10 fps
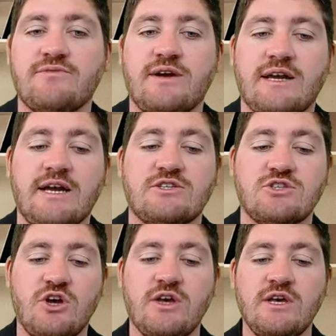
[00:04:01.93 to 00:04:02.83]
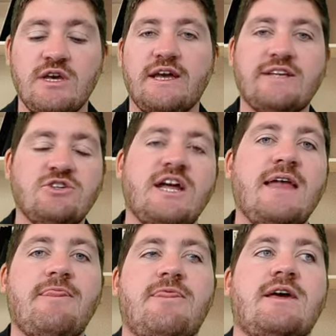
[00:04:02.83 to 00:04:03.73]
like that. So it's
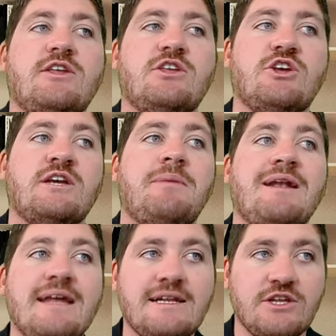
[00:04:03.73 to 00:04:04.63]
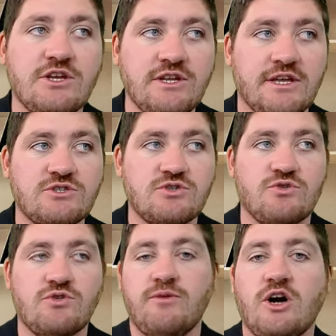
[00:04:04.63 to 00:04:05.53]
not completely unique
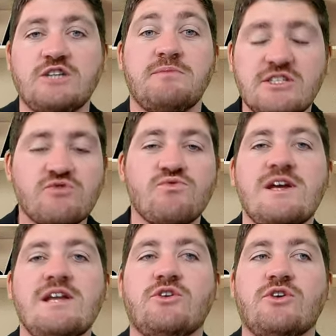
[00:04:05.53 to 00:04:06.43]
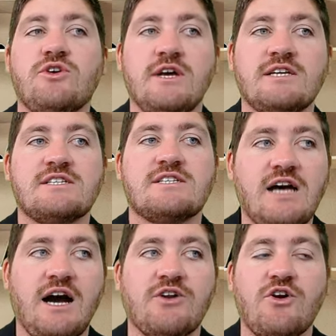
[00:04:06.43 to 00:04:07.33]
to the box, but it's a really good
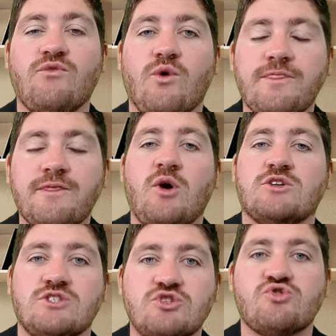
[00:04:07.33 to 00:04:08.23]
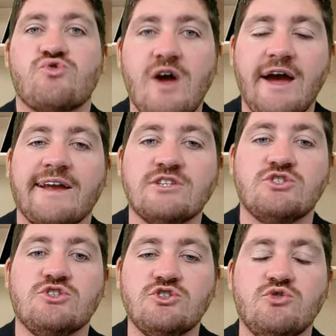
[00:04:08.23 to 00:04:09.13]
sign of what the box are trying
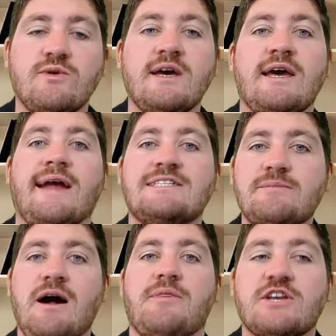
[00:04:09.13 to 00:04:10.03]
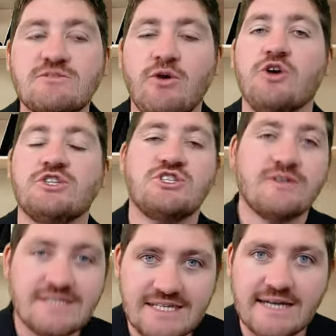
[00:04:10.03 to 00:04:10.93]
to do. It's about the exposure to
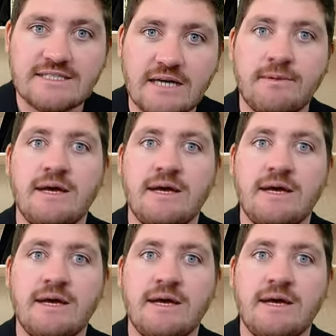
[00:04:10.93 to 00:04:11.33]
the setup.